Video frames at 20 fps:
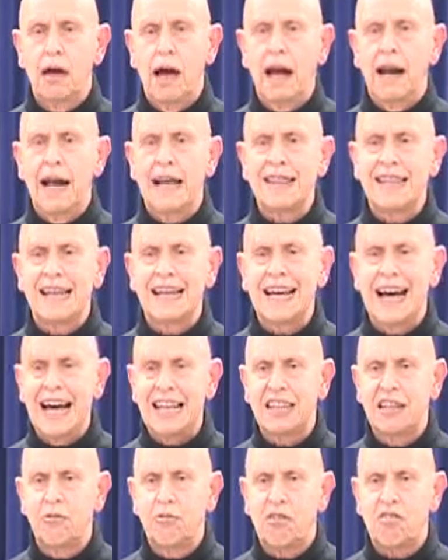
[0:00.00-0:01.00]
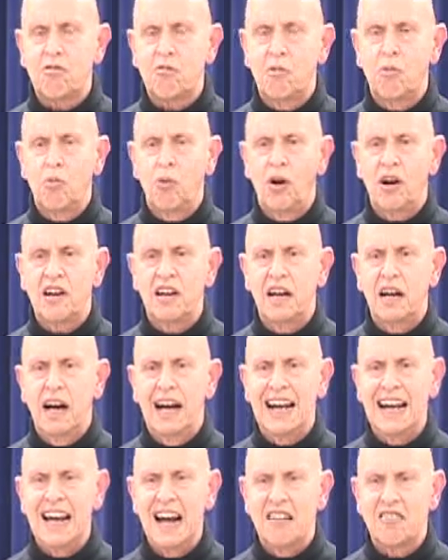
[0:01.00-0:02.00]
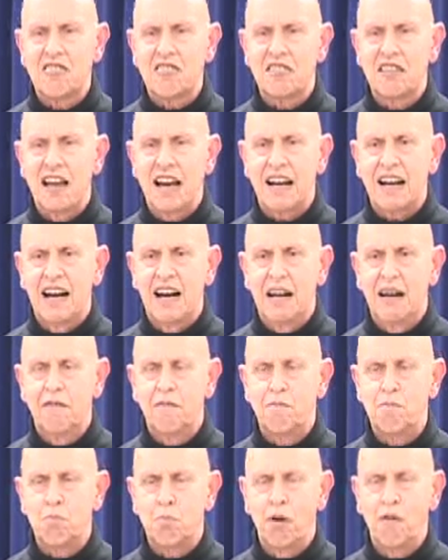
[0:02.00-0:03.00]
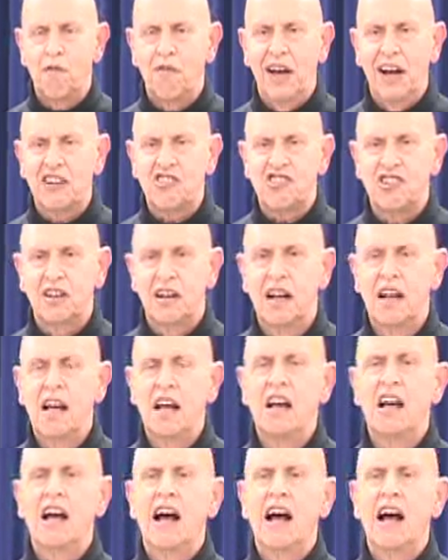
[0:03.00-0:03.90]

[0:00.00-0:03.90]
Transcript: And I think Kathy was working against that kind of perfection.